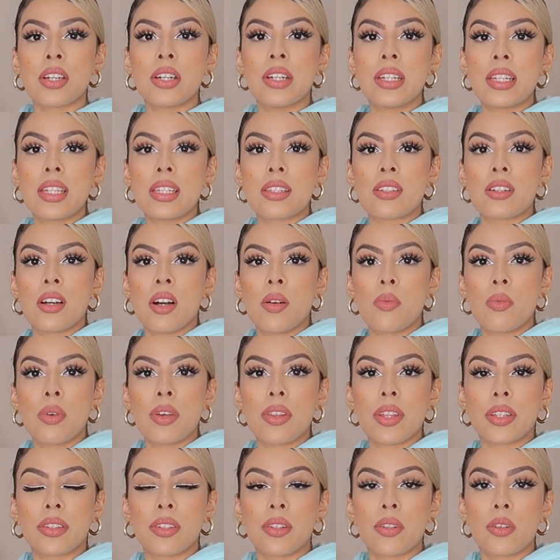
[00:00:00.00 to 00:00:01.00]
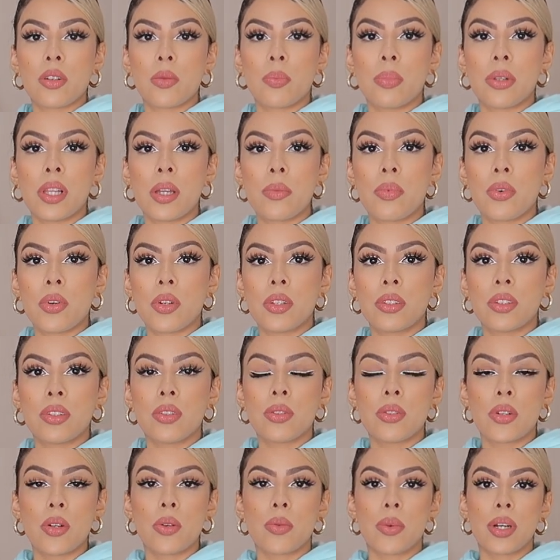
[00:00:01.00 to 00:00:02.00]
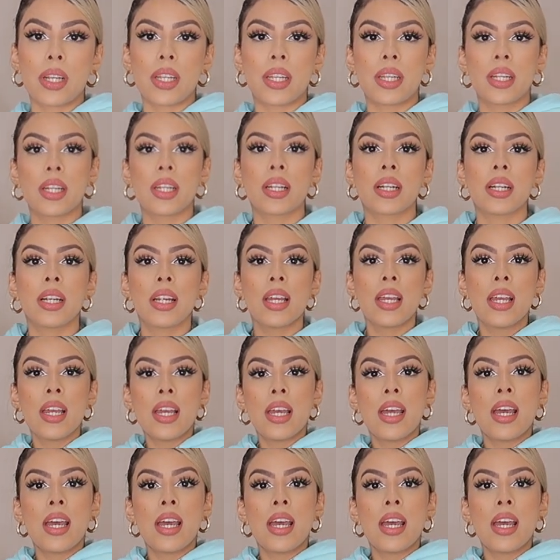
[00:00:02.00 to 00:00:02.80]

hoodies come with like the little Playboy logo right here,